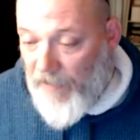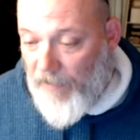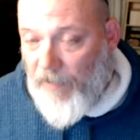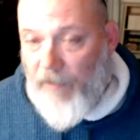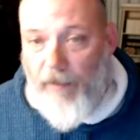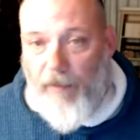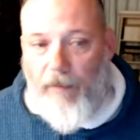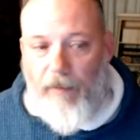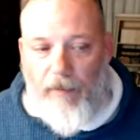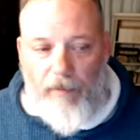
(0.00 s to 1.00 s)
get it.
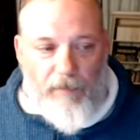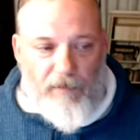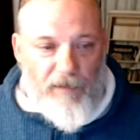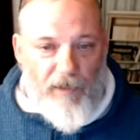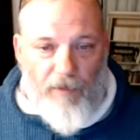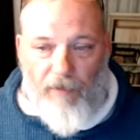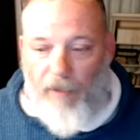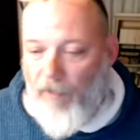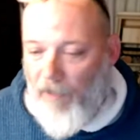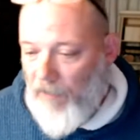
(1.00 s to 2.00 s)
It's another
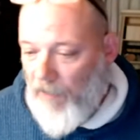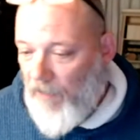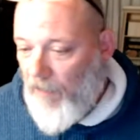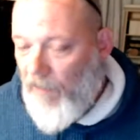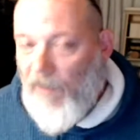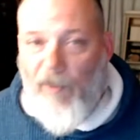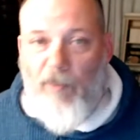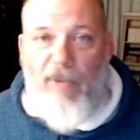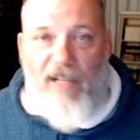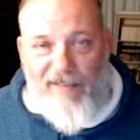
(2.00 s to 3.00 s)
thing, right? Like
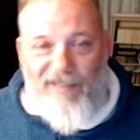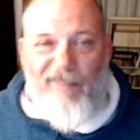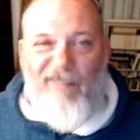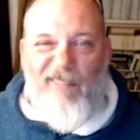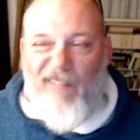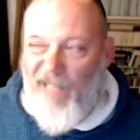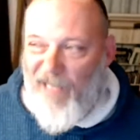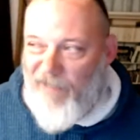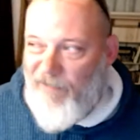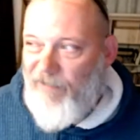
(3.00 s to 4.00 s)
basic
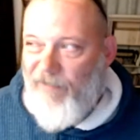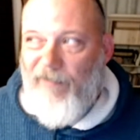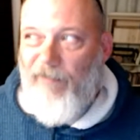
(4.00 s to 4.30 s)
life